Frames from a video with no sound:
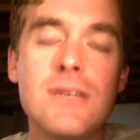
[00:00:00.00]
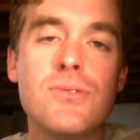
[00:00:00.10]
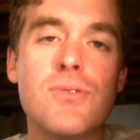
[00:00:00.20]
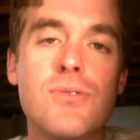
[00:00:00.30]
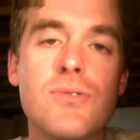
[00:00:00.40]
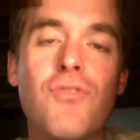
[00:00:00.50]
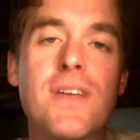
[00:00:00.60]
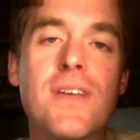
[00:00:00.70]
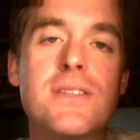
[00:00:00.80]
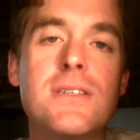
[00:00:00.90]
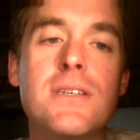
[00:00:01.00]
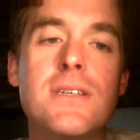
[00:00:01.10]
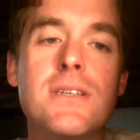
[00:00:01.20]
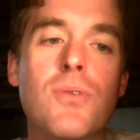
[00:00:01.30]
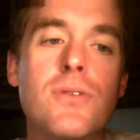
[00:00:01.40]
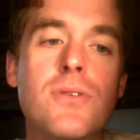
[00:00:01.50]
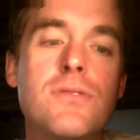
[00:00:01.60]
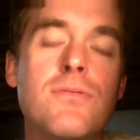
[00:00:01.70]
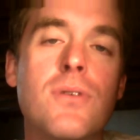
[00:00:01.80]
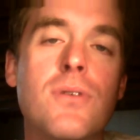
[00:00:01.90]
Those are all fancy words
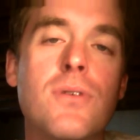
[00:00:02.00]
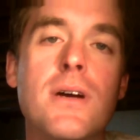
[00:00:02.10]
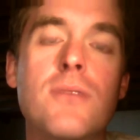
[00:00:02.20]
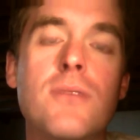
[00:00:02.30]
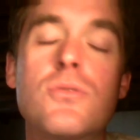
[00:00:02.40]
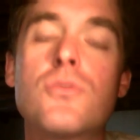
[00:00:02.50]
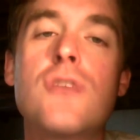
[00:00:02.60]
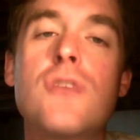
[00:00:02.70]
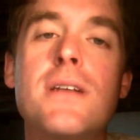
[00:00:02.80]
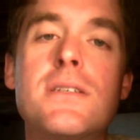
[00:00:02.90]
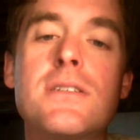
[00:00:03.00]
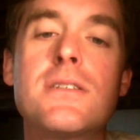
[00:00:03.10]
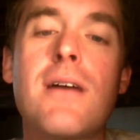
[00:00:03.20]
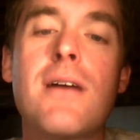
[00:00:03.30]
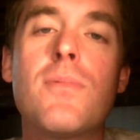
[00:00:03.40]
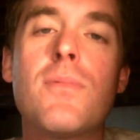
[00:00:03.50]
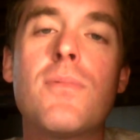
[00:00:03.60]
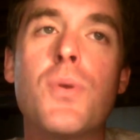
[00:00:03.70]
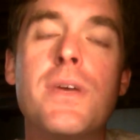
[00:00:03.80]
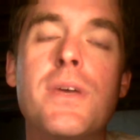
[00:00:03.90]
for we're trying to stop
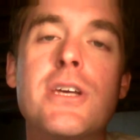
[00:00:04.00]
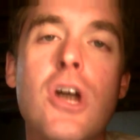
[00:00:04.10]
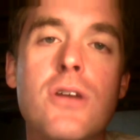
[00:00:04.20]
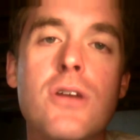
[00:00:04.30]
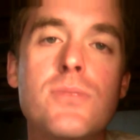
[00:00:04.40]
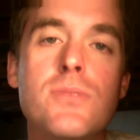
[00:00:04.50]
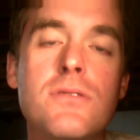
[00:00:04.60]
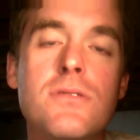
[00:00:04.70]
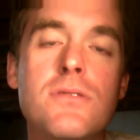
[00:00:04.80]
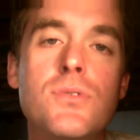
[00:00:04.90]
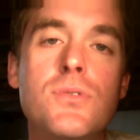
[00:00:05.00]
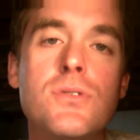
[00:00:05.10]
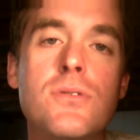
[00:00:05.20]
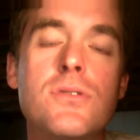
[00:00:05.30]
burning carbs as our fuel store,